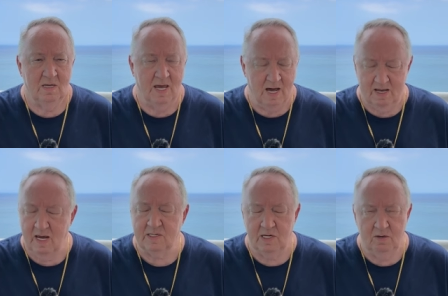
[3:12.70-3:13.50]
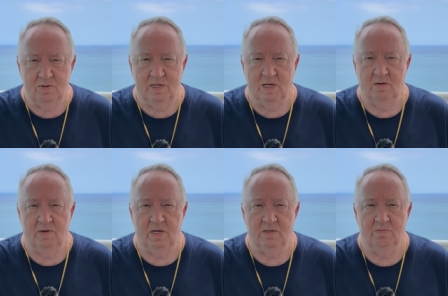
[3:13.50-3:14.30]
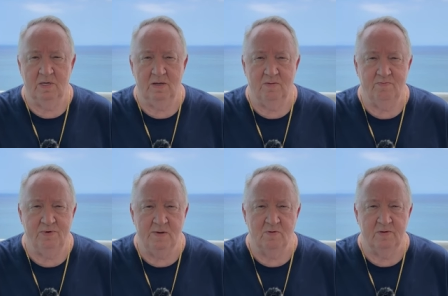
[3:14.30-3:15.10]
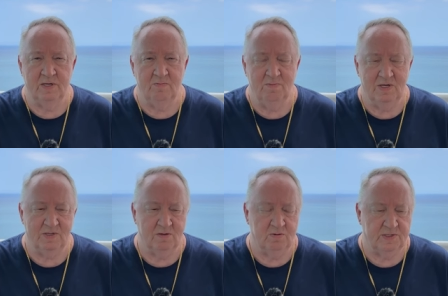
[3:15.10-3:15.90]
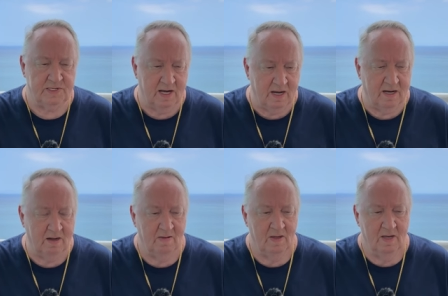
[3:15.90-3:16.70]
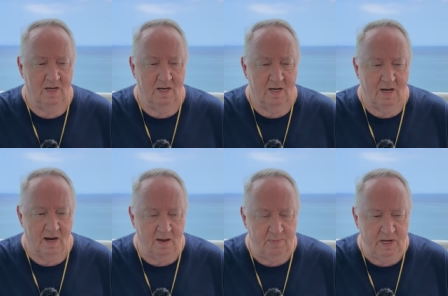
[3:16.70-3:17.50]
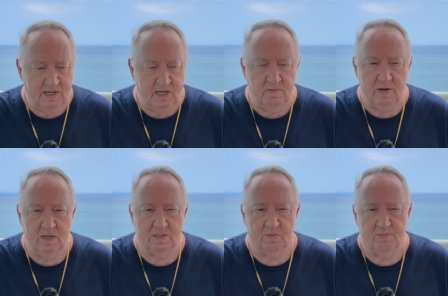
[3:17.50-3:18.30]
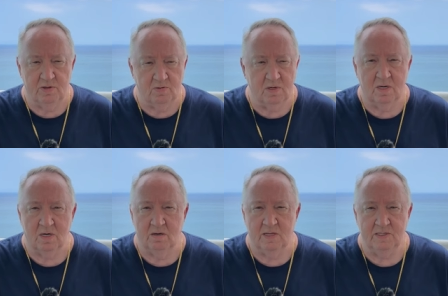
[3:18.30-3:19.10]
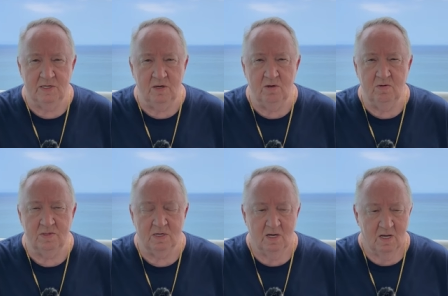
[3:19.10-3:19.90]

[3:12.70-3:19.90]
yeah, it has to do with television, but people misunderstand it. IPTV is a protocol that's used